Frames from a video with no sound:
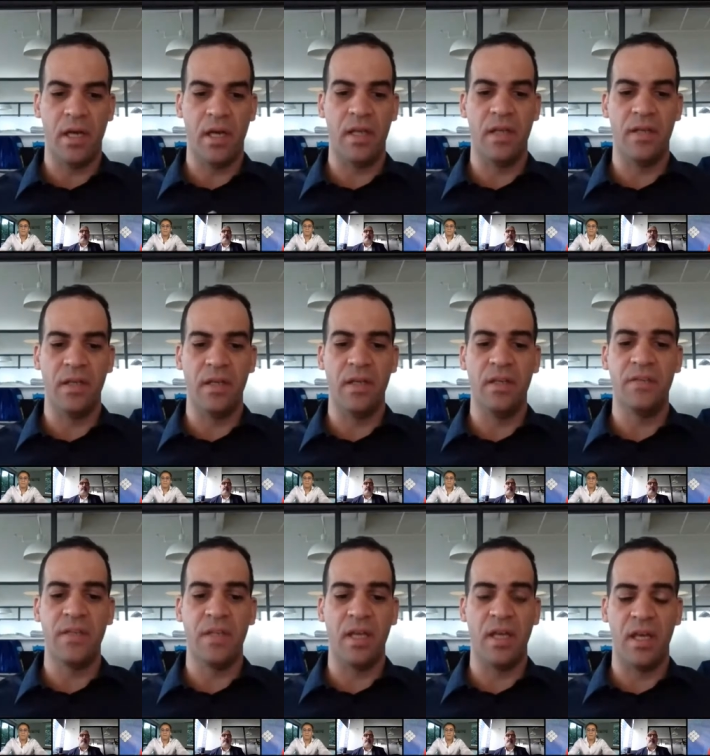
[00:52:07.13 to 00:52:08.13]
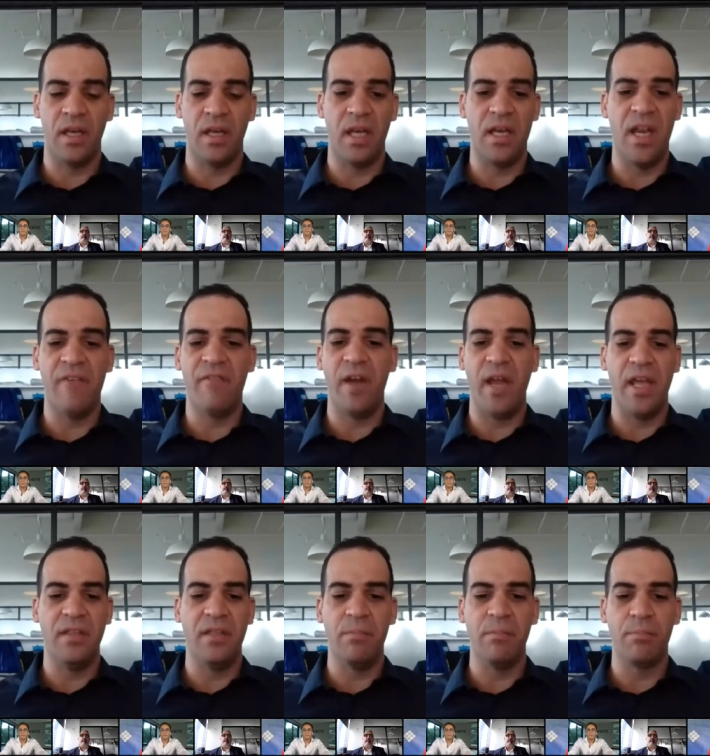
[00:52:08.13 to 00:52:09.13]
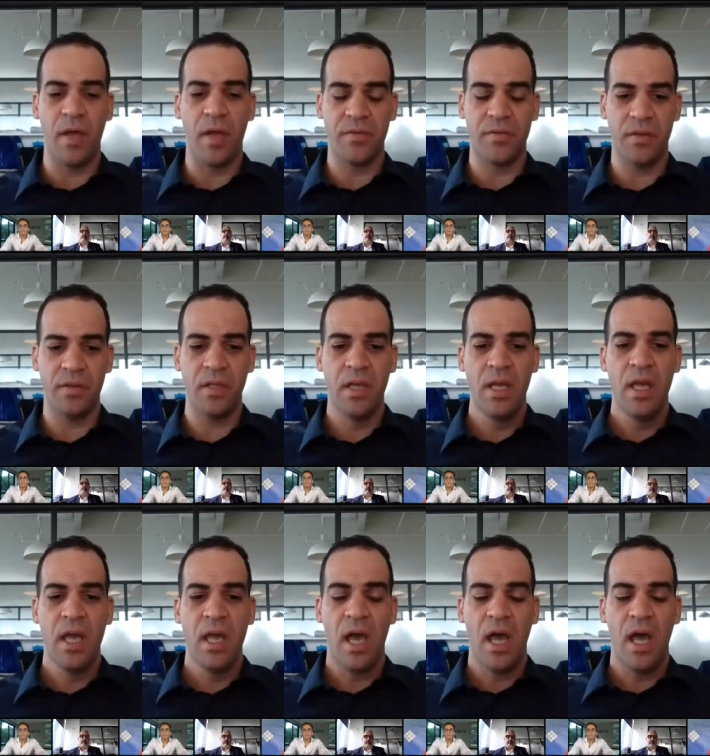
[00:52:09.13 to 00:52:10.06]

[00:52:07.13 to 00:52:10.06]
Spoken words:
It is a never-ending process.